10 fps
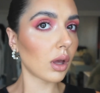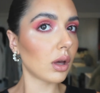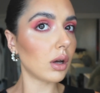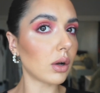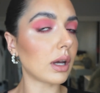
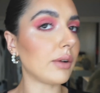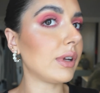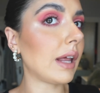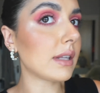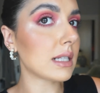Okay, I feel
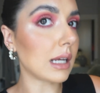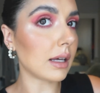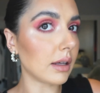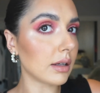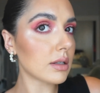like this
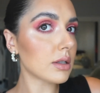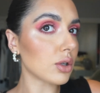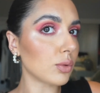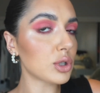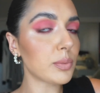lighting is
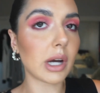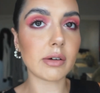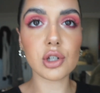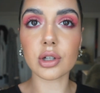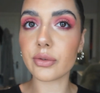so much better. I
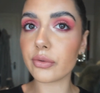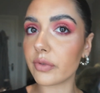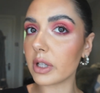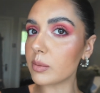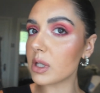should have
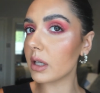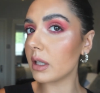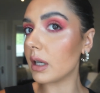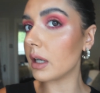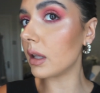filmed
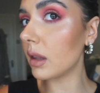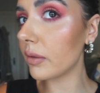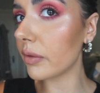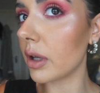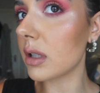here in the
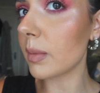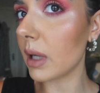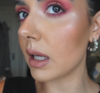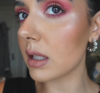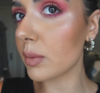first
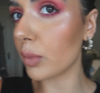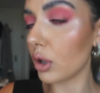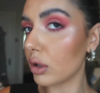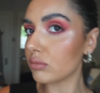place, but